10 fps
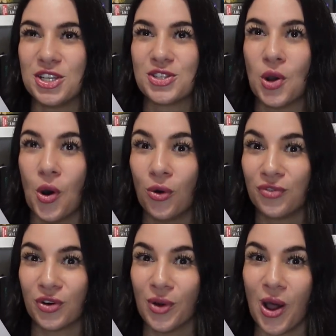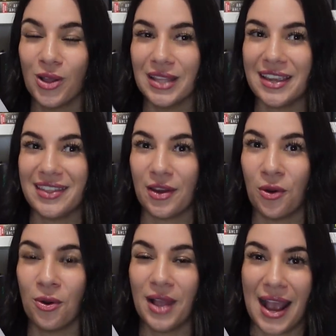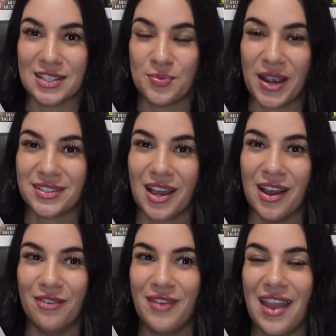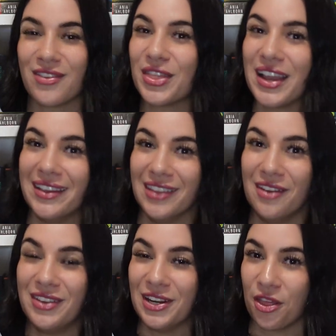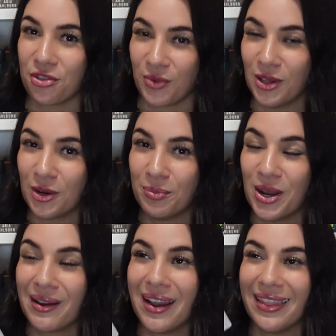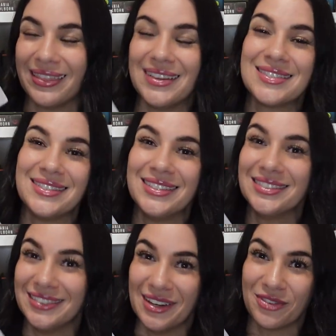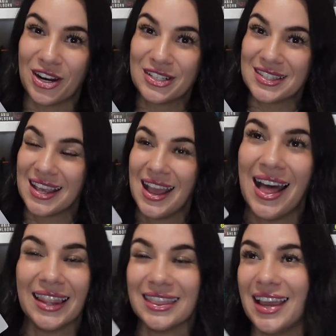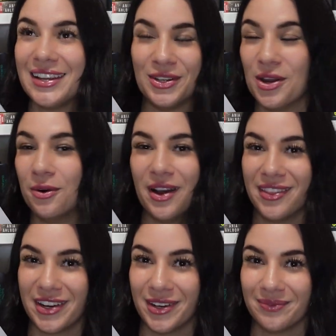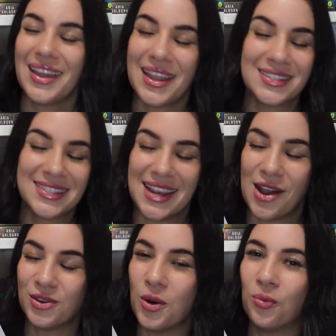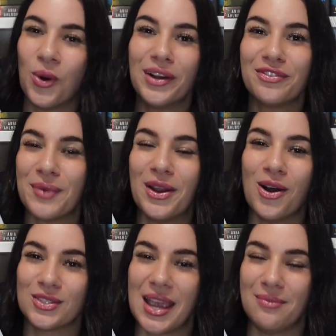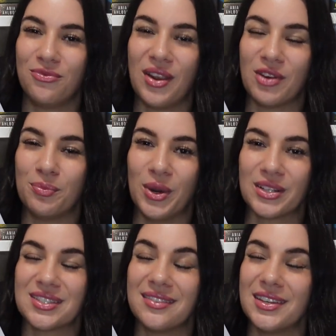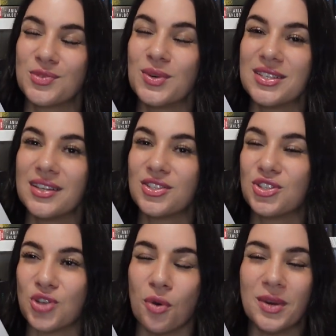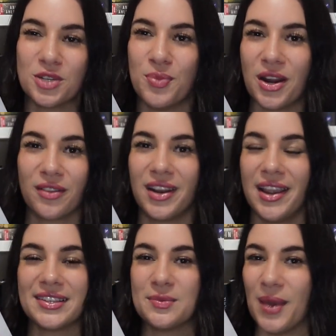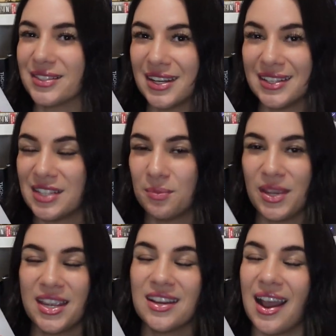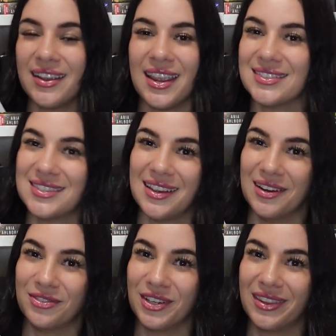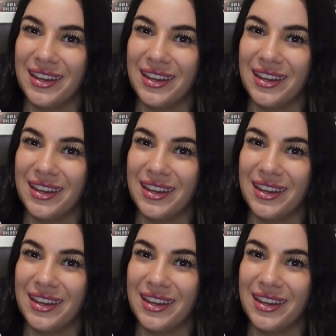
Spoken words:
just overall like that whole aspect of everything I love in a thriller book. This delivers like no other. Hands down, one of my all-time favorite books. This was so much better than I expected it to be. I can't say enough good